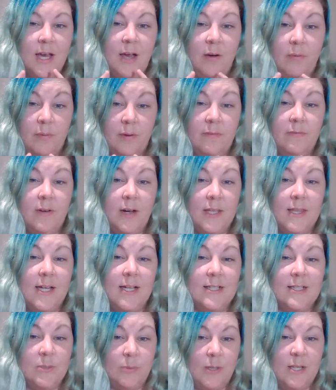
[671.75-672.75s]
if we find that
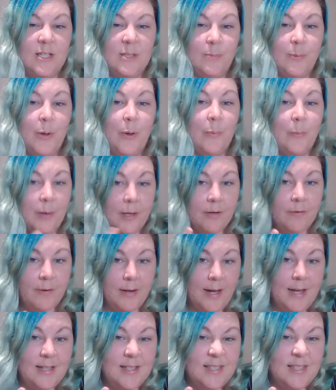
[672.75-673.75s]
sweet spot, we
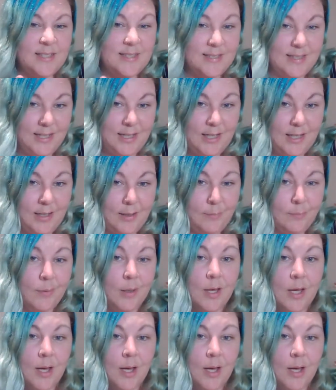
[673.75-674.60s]
create steam.